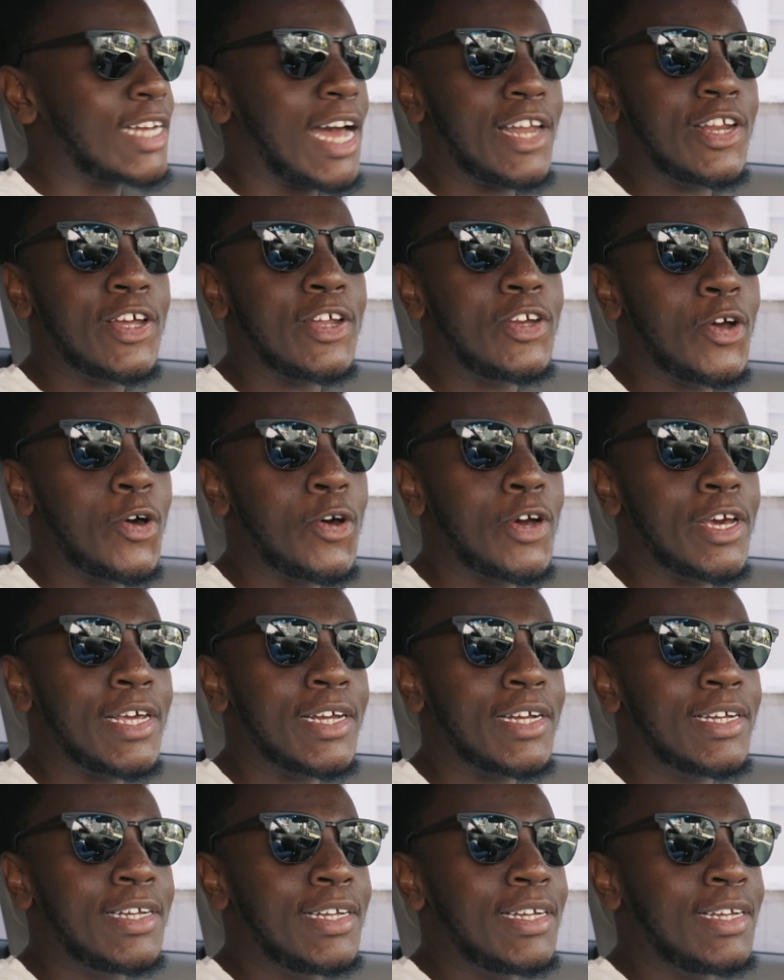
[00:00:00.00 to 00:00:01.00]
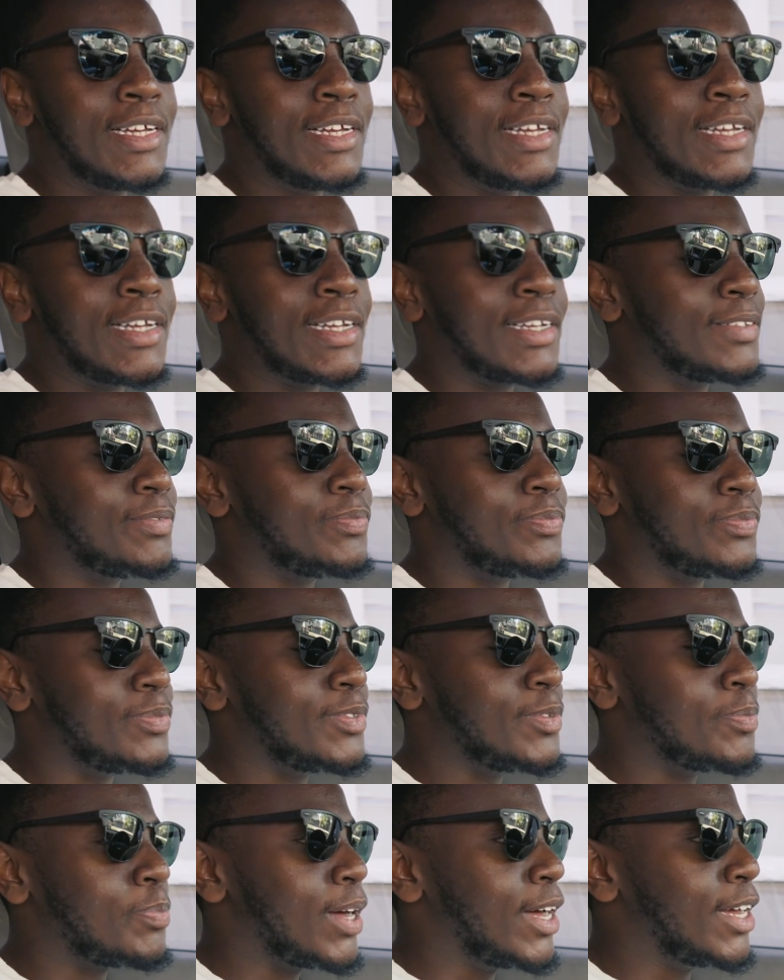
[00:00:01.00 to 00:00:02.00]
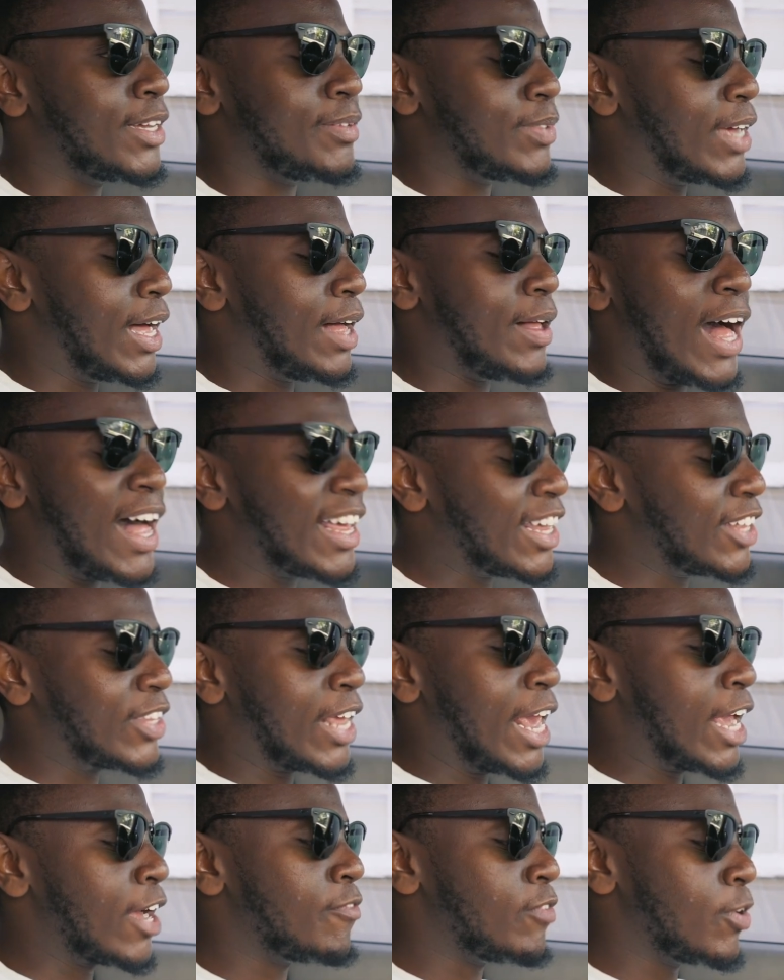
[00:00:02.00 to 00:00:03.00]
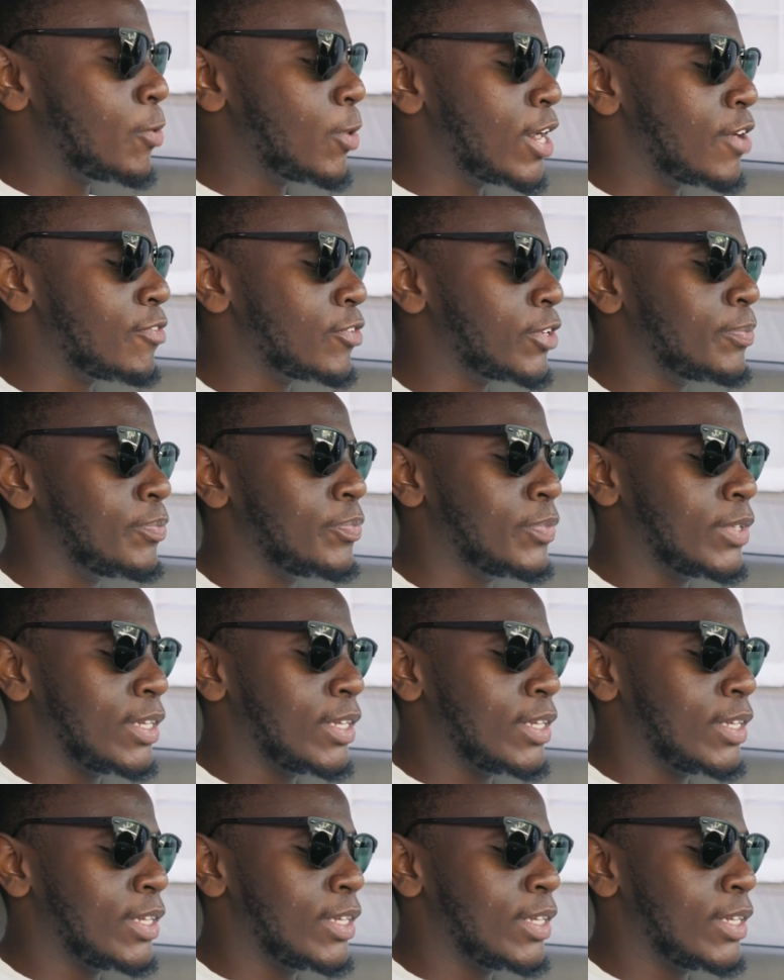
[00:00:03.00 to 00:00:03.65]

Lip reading: kind of annoying, but I'll get the hang of it, whatever.